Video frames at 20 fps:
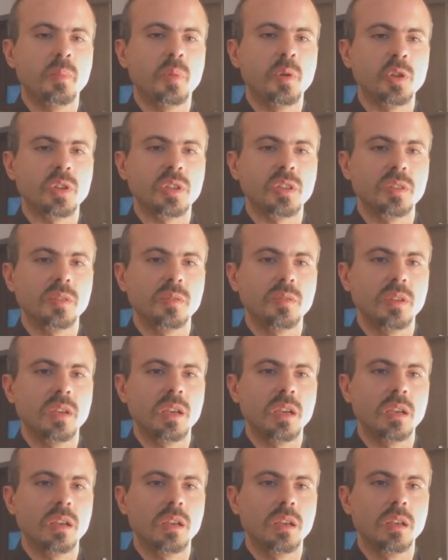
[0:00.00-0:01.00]
put
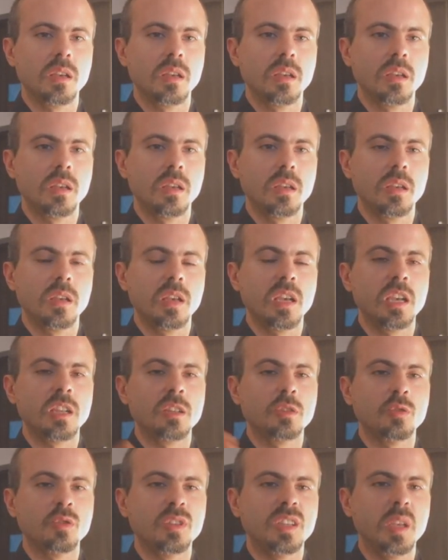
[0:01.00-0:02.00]

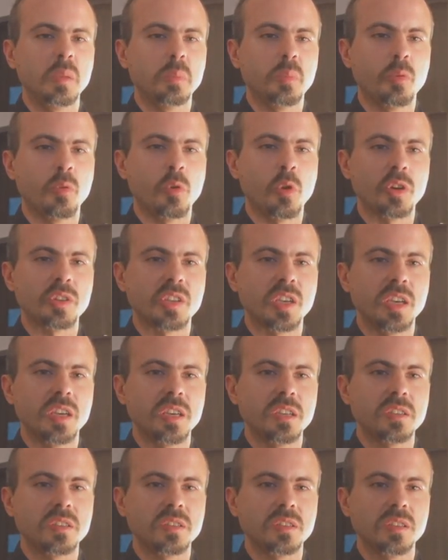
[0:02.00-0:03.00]
into deep
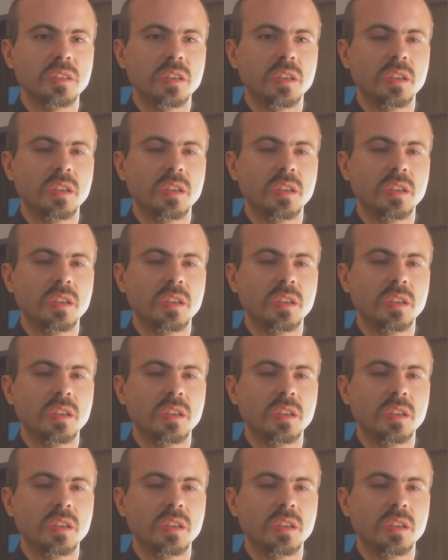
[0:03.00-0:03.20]
waters,